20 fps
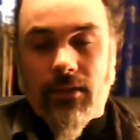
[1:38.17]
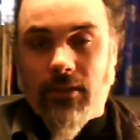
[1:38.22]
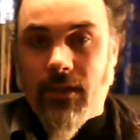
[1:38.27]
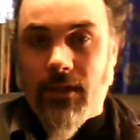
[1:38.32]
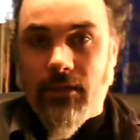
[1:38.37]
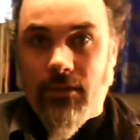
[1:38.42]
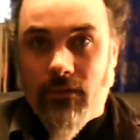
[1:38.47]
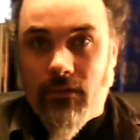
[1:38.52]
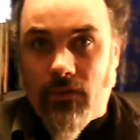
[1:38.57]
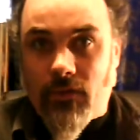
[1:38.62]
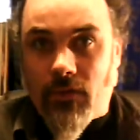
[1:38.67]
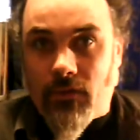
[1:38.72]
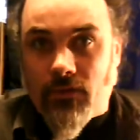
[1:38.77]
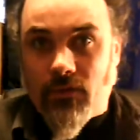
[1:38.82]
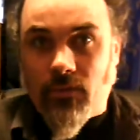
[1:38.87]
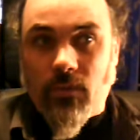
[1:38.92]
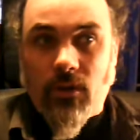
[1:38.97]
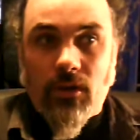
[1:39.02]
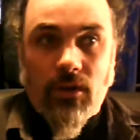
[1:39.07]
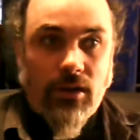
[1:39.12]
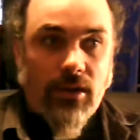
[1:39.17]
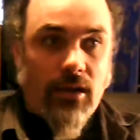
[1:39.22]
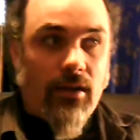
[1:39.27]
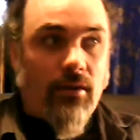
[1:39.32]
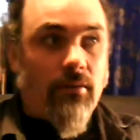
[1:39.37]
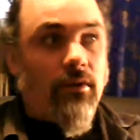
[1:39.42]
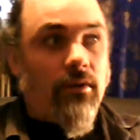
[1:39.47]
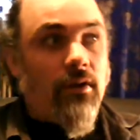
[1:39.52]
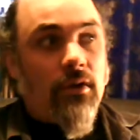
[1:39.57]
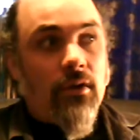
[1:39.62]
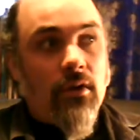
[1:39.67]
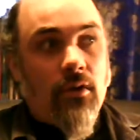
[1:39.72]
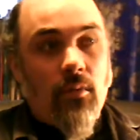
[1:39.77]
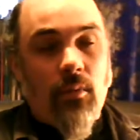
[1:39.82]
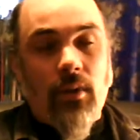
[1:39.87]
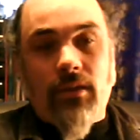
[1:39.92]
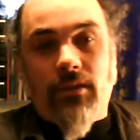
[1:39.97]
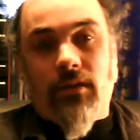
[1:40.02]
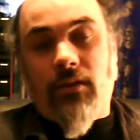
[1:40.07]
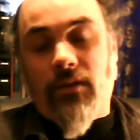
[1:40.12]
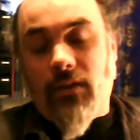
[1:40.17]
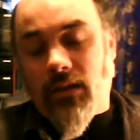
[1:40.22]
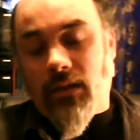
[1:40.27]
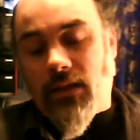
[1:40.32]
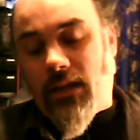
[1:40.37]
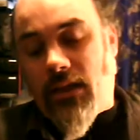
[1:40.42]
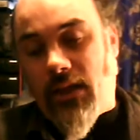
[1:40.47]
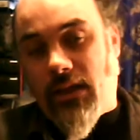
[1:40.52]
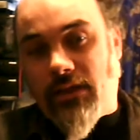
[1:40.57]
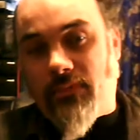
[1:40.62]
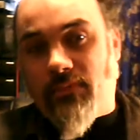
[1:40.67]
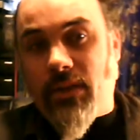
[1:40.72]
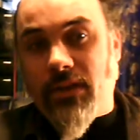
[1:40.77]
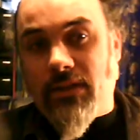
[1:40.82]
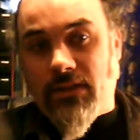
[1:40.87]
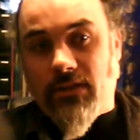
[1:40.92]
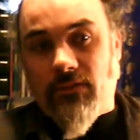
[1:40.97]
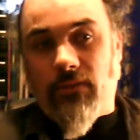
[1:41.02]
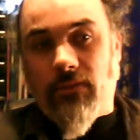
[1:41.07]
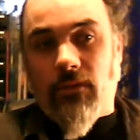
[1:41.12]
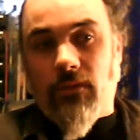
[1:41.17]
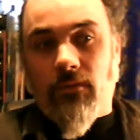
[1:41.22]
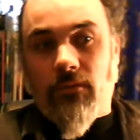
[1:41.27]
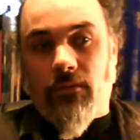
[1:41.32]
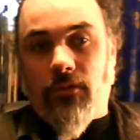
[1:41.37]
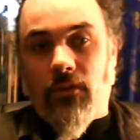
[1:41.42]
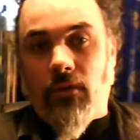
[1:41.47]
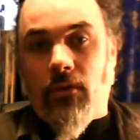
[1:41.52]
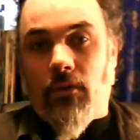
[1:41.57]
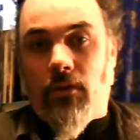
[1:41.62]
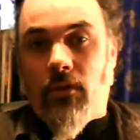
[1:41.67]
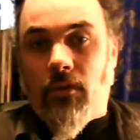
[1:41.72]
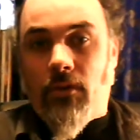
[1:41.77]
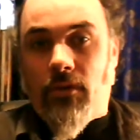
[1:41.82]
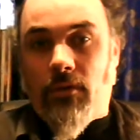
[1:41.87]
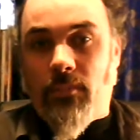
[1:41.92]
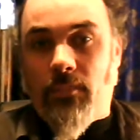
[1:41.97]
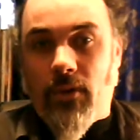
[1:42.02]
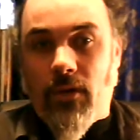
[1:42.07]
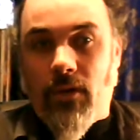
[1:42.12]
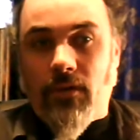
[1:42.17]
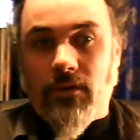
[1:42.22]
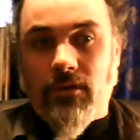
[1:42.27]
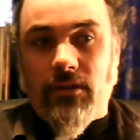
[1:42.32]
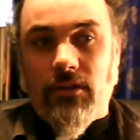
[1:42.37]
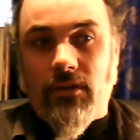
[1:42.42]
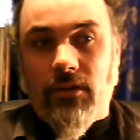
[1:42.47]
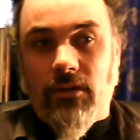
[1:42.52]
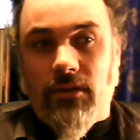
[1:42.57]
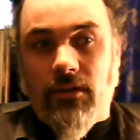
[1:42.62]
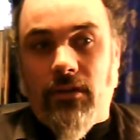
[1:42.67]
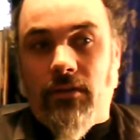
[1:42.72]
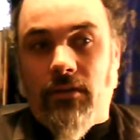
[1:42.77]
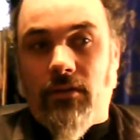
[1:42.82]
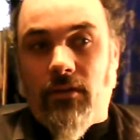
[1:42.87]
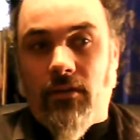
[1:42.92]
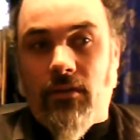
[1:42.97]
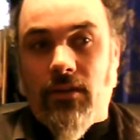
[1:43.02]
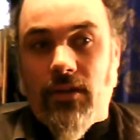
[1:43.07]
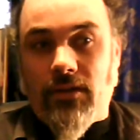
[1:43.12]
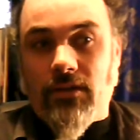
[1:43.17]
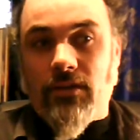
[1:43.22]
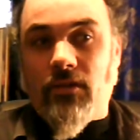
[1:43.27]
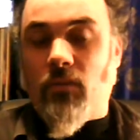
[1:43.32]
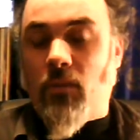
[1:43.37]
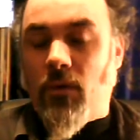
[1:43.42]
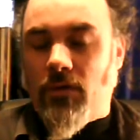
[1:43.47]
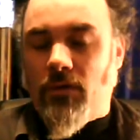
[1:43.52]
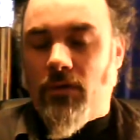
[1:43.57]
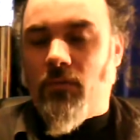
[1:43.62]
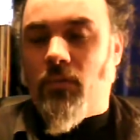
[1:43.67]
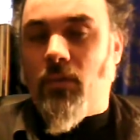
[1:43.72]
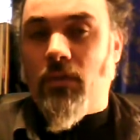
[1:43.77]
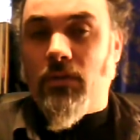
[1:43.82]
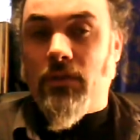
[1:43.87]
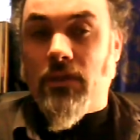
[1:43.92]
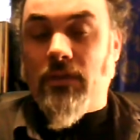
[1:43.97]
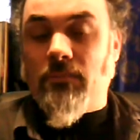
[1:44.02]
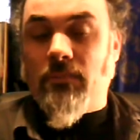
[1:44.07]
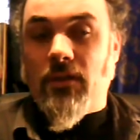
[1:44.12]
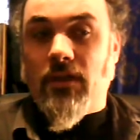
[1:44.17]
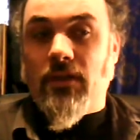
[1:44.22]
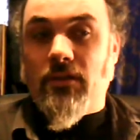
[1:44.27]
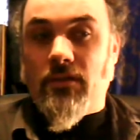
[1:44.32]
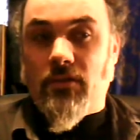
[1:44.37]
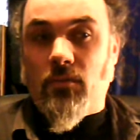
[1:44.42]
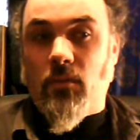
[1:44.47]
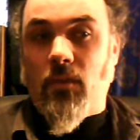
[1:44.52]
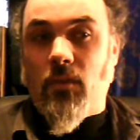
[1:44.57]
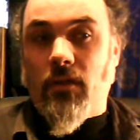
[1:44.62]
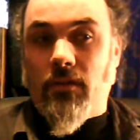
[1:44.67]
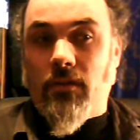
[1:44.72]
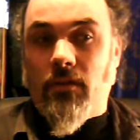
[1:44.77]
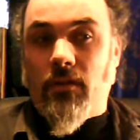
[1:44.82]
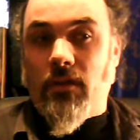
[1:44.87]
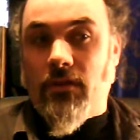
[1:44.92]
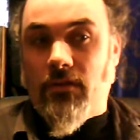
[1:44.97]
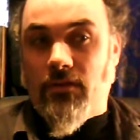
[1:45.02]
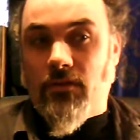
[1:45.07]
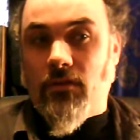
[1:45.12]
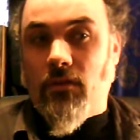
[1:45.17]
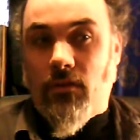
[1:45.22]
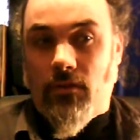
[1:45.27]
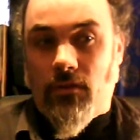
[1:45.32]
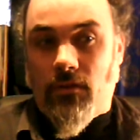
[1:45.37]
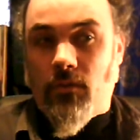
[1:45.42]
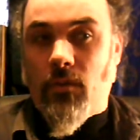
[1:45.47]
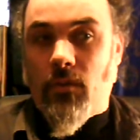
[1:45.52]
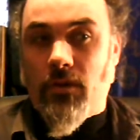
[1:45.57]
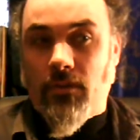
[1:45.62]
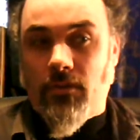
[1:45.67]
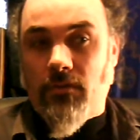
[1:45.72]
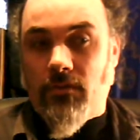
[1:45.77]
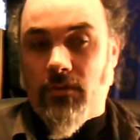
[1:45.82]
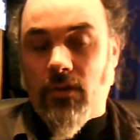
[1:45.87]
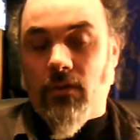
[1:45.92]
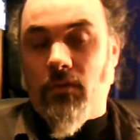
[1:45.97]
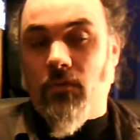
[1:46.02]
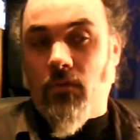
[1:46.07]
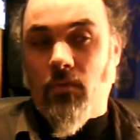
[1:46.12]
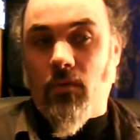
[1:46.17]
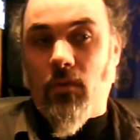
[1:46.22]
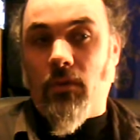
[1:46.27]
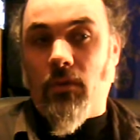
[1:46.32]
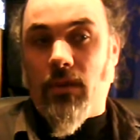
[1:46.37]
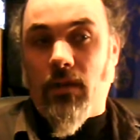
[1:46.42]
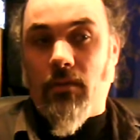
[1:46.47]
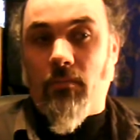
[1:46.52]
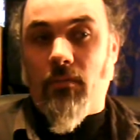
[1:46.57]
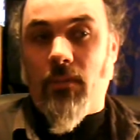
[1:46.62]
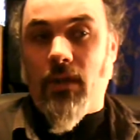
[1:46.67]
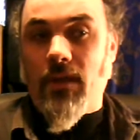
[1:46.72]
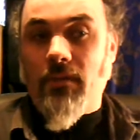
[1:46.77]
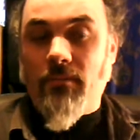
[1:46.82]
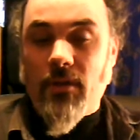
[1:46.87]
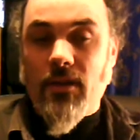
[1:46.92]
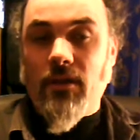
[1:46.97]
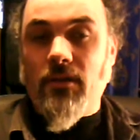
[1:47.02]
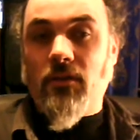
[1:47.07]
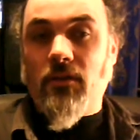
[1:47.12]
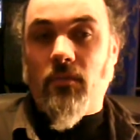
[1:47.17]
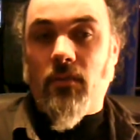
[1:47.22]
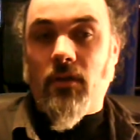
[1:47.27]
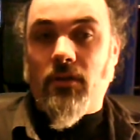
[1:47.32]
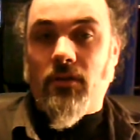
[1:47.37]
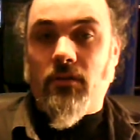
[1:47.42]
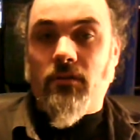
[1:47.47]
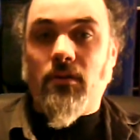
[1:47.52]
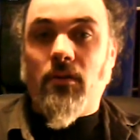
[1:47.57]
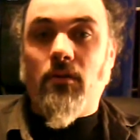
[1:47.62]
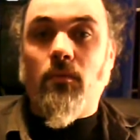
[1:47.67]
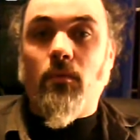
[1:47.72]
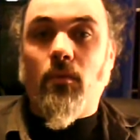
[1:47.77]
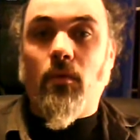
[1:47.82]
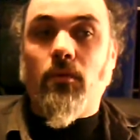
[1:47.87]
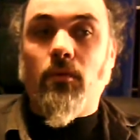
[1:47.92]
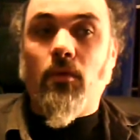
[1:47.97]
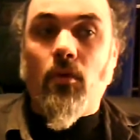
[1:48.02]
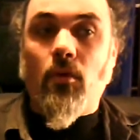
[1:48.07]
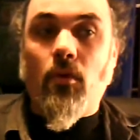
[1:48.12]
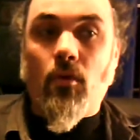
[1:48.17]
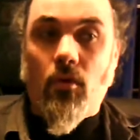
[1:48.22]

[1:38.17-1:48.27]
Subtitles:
Then you've got to work out whether it's best to vote for the party that isn't the one you wanted but is the one that is not the one you don't want and may beat the one you don't want,